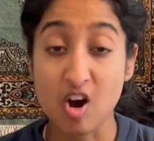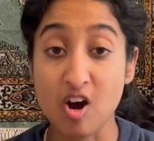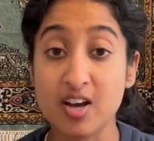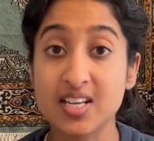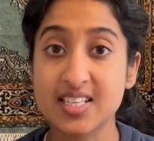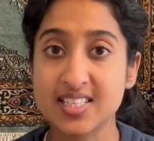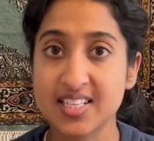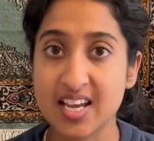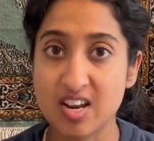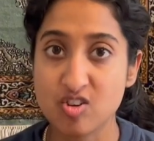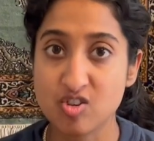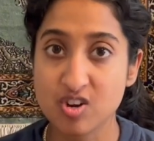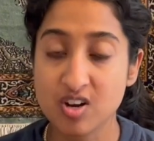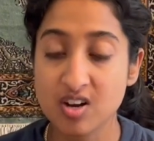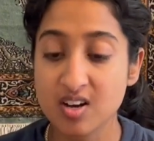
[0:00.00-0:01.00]
on
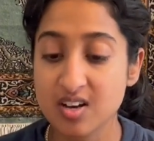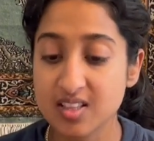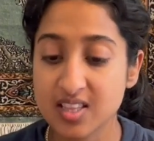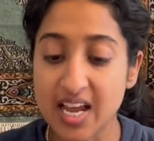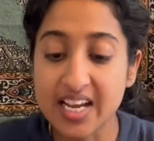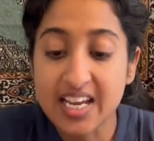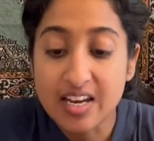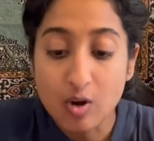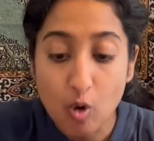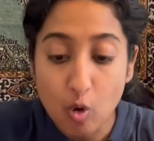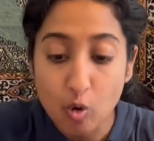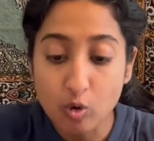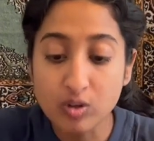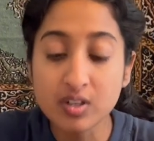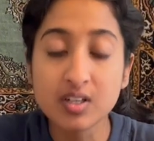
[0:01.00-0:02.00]
Scadrial that can
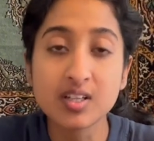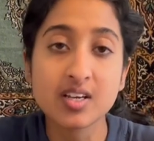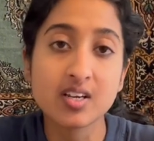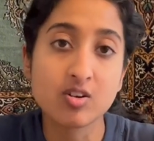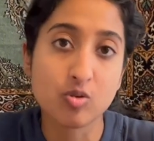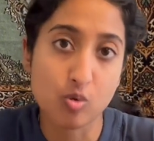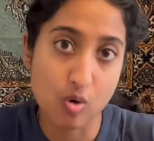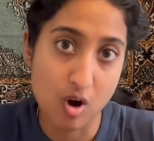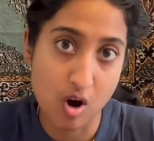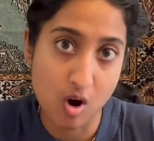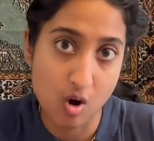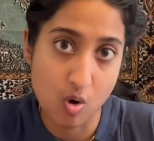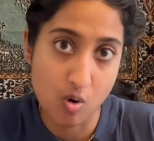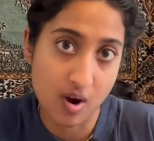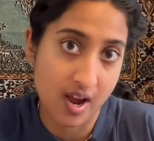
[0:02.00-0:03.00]
only
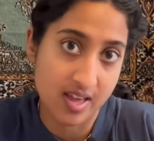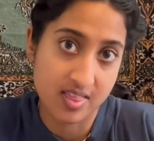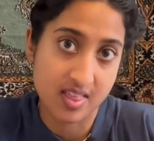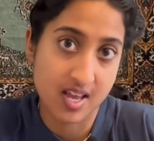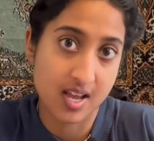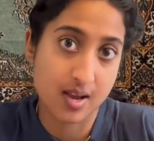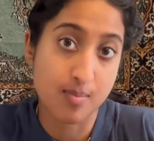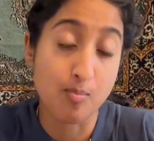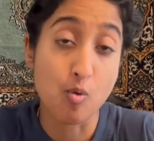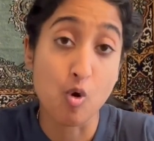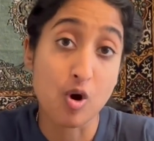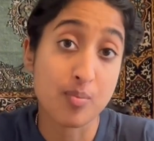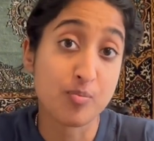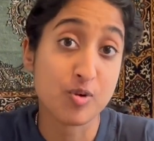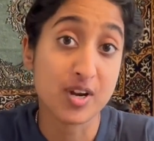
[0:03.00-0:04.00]
grow, I think,
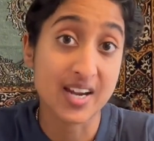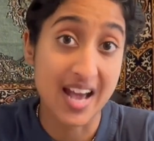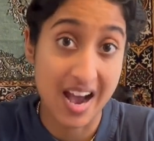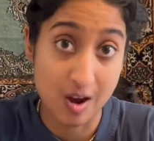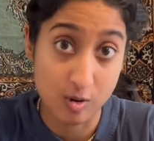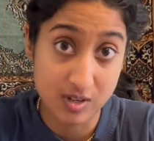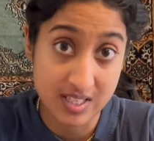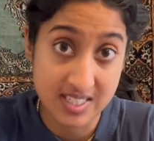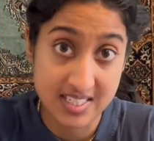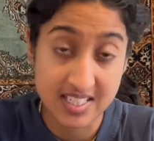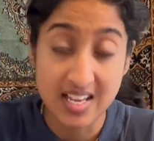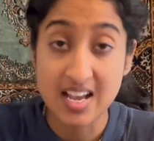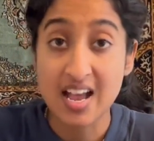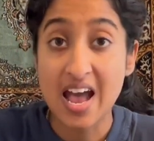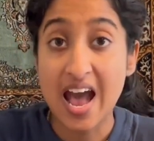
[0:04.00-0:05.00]
more pronounced
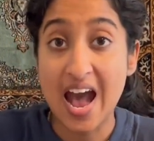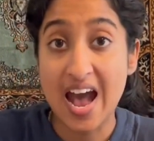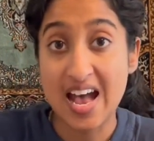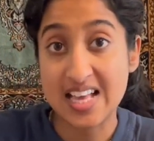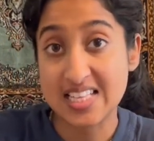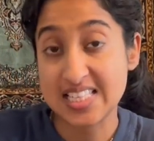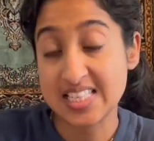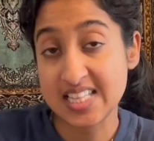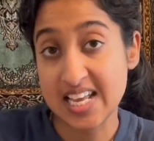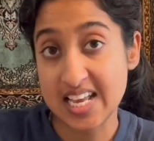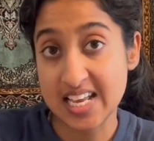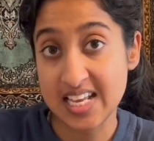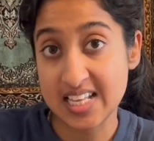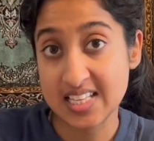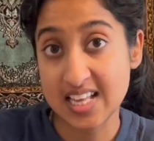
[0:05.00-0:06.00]
as
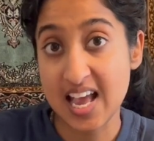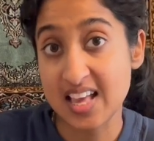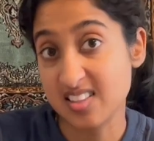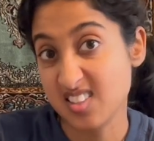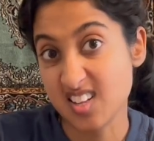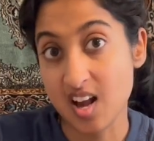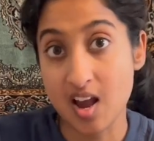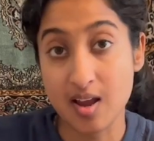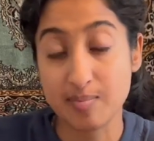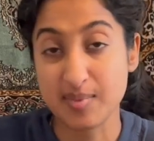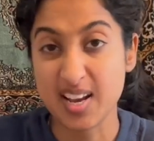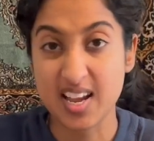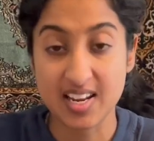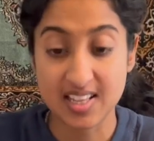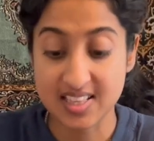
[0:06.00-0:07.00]
time
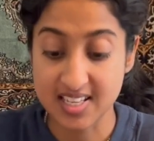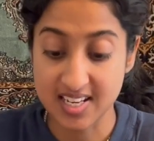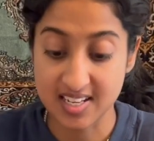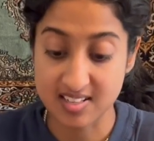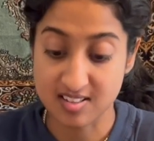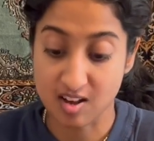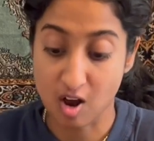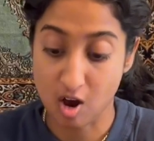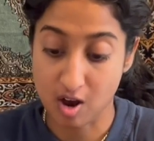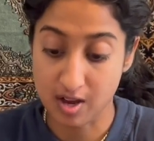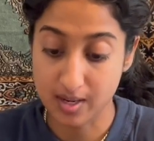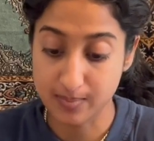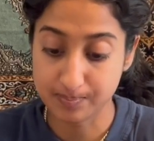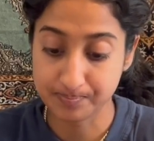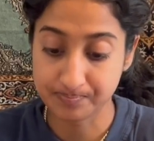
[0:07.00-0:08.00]
kind of ticks on.